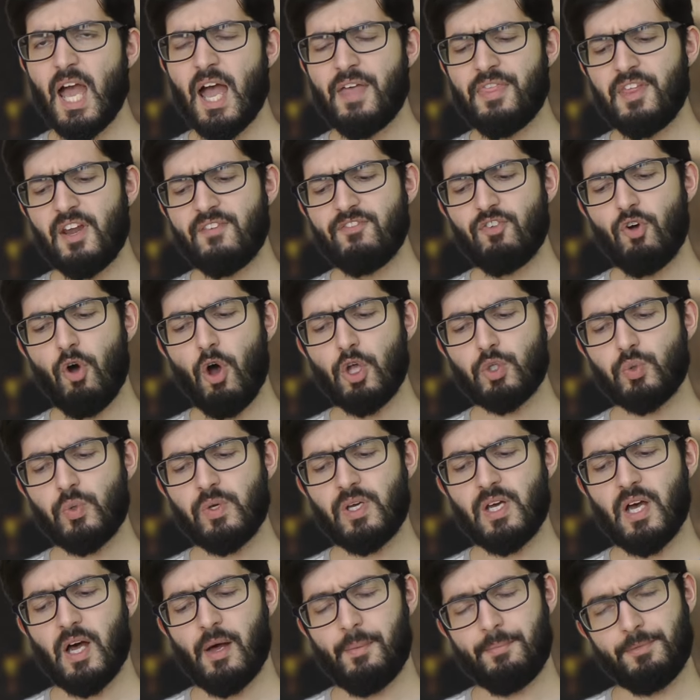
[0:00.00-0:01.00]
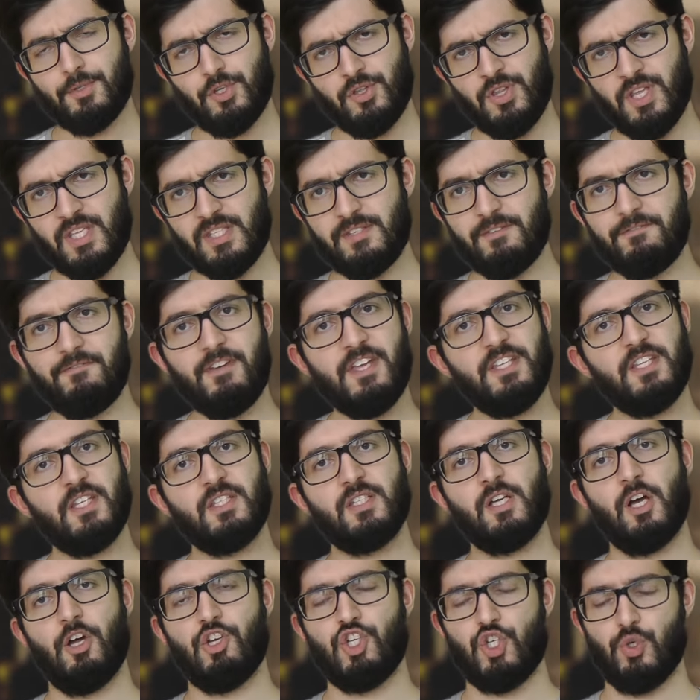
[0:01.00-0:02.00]
And then, of course, we come to the
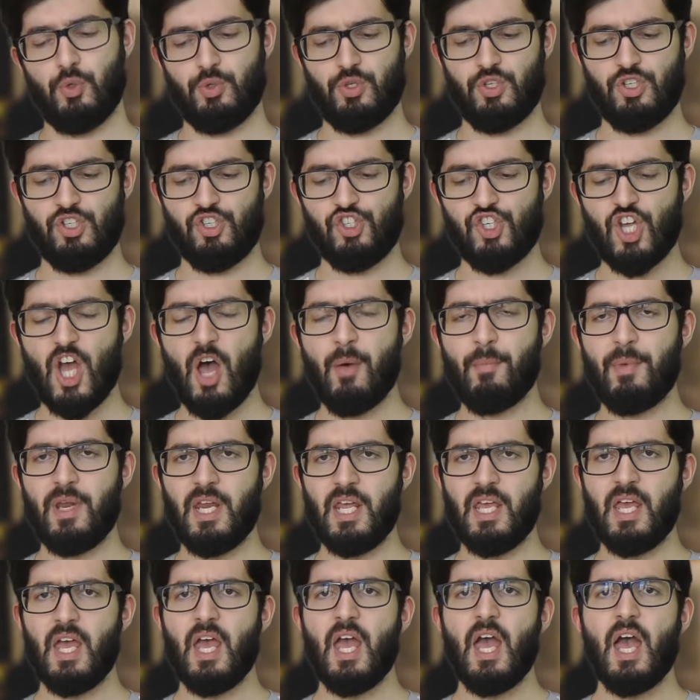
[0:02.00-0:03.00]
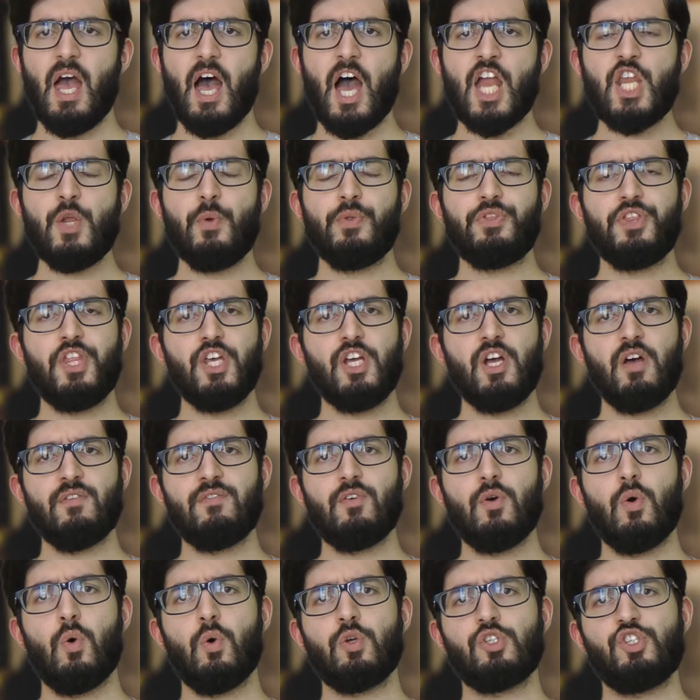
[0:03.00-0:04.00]
defeated country, which is Germany. And you would think,
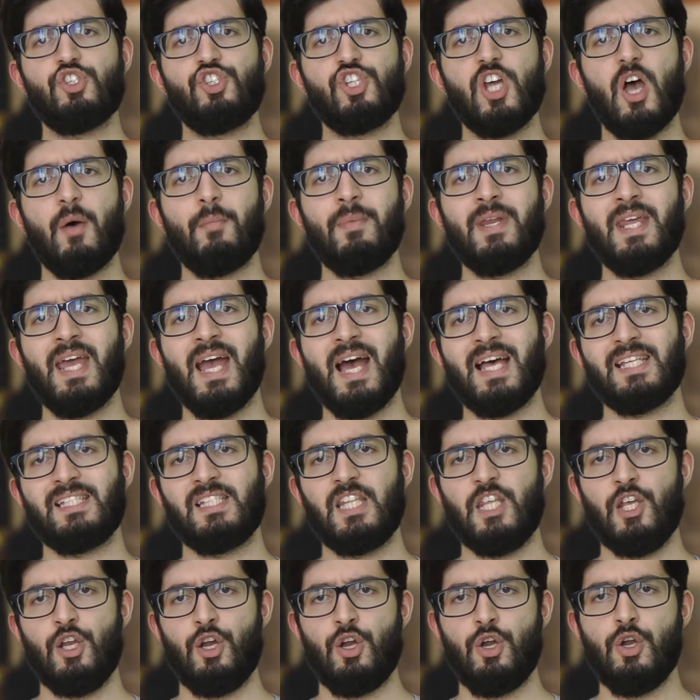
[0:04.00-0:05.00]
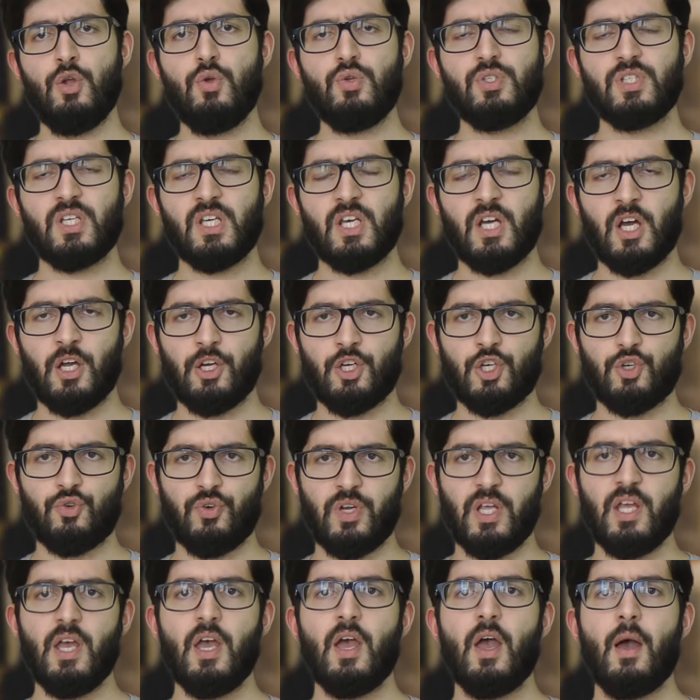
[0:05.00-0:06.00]
of course, Germany, as the losing
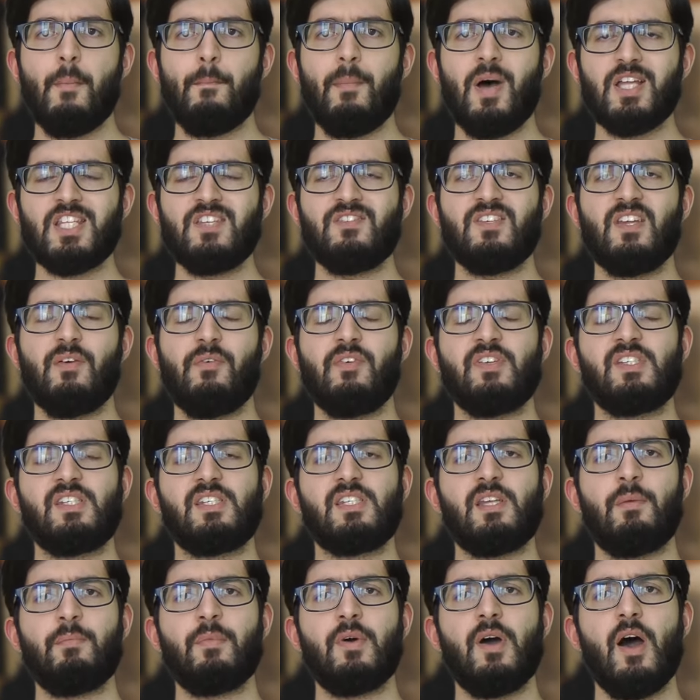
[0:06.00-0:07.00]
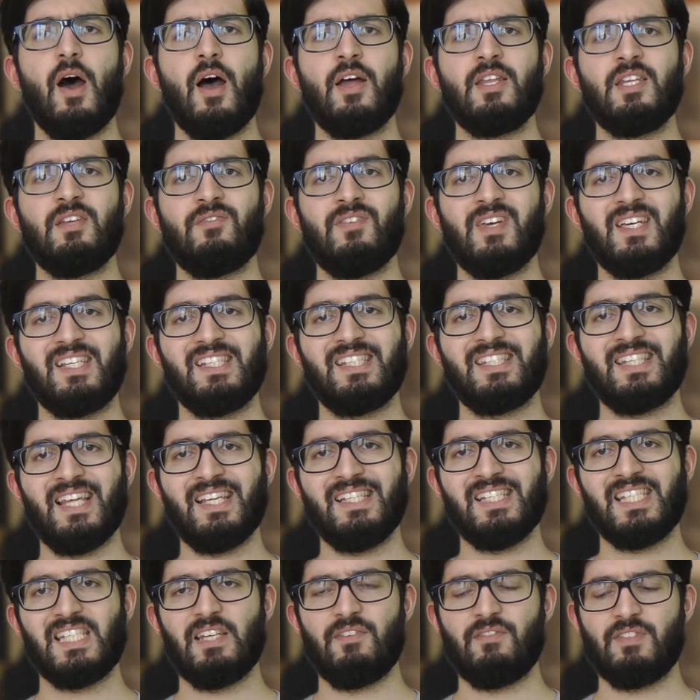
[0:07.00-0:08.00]
country, might have suffered some kind of
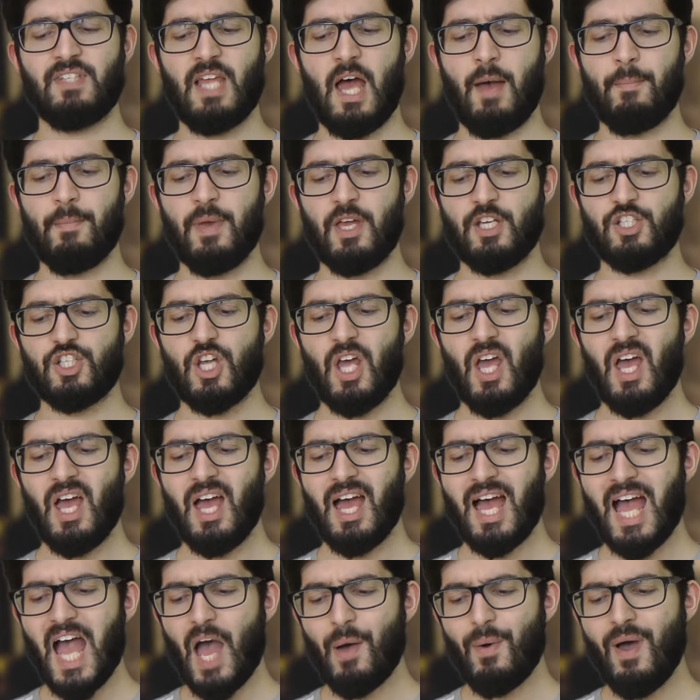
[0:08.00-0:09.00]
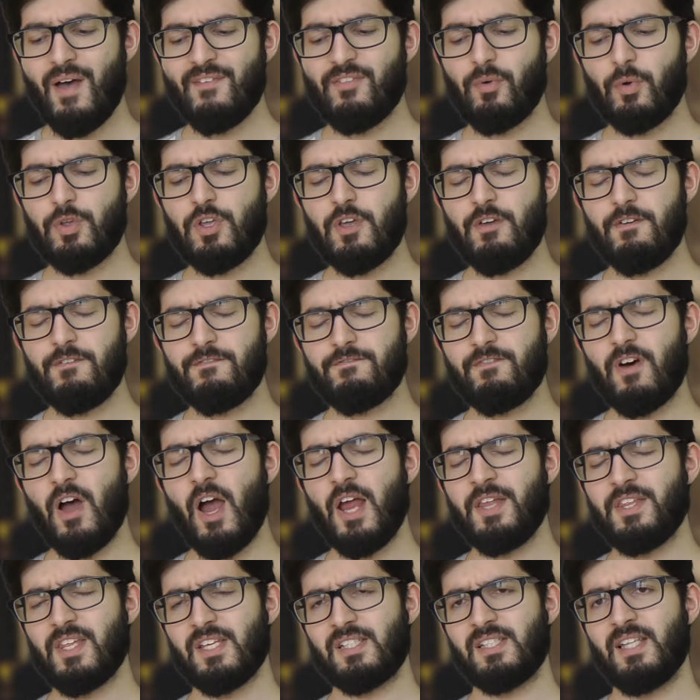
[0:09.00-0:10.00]
extensive damage. However, what you
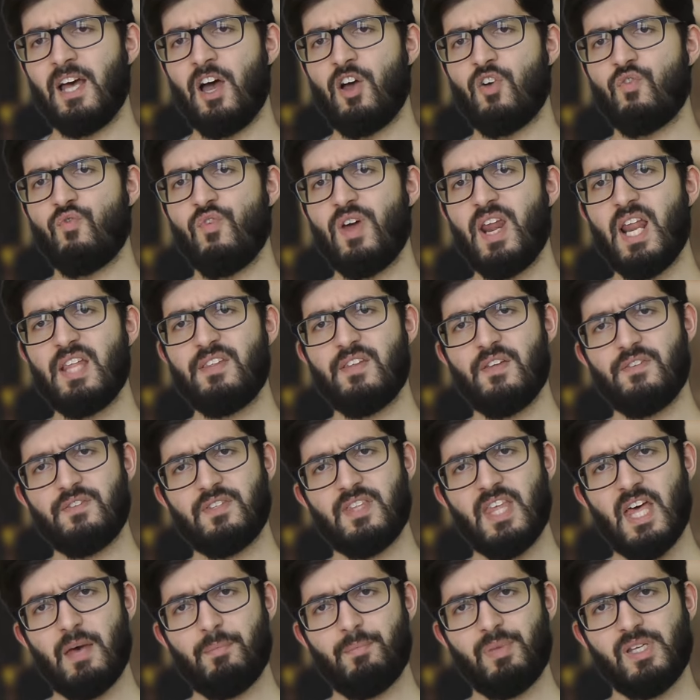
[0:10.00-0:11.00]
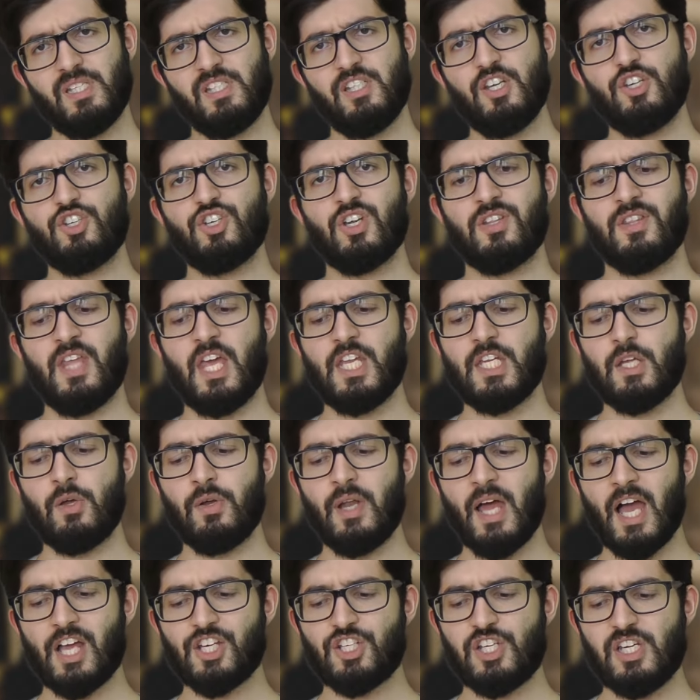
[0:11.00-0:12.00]
find is that relative to their position, they
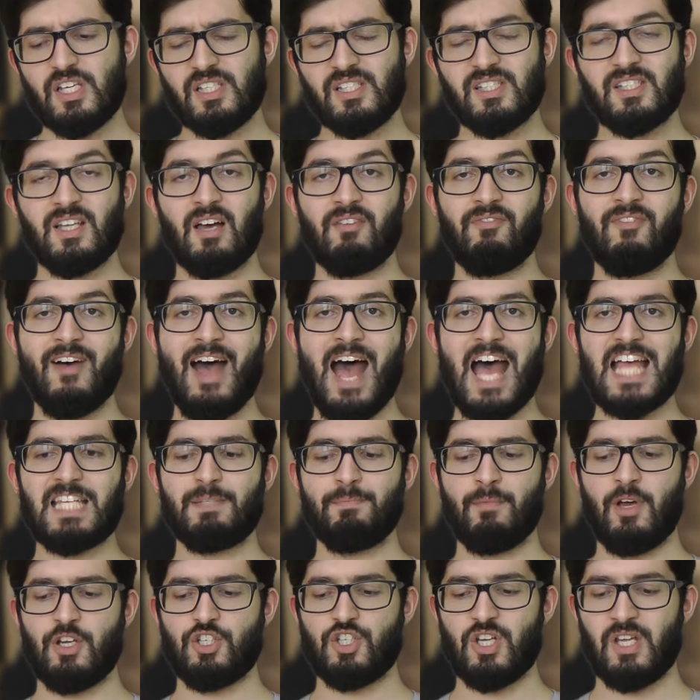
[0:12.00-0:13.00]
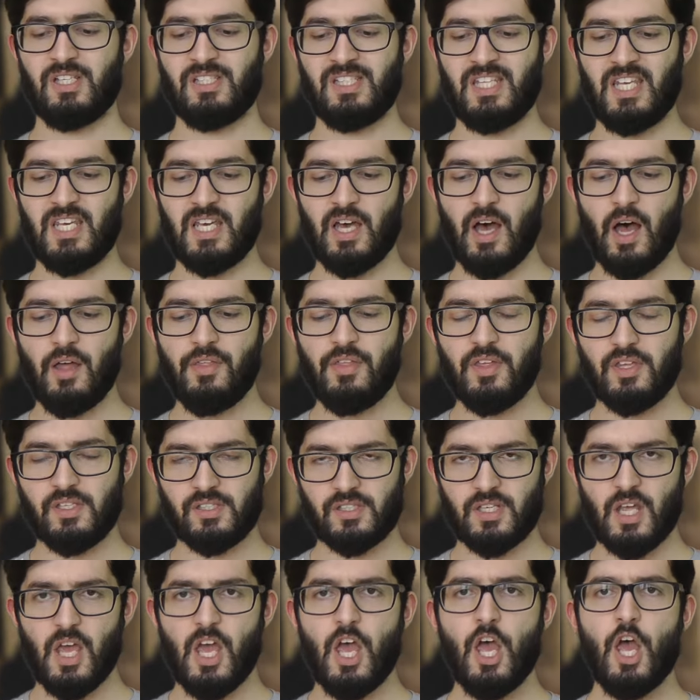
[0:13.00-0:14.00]
don't actually suffer as much as the
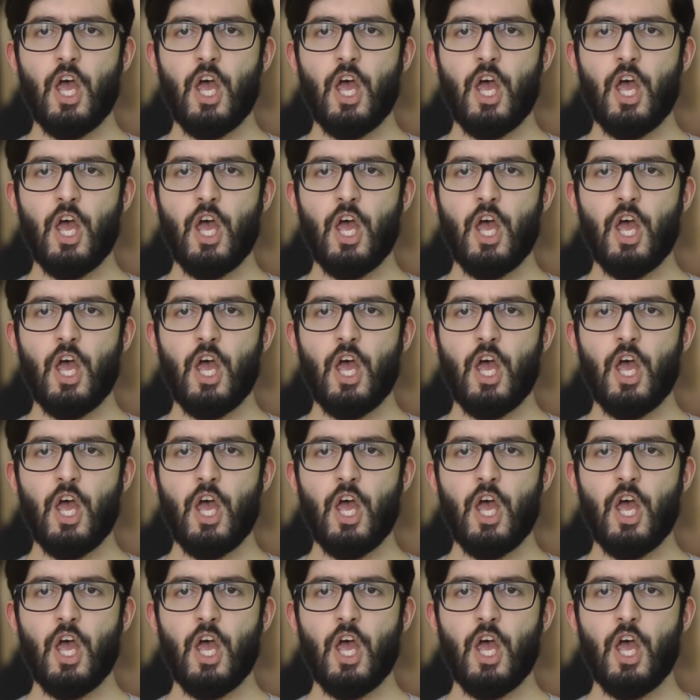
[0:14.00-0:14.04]
others.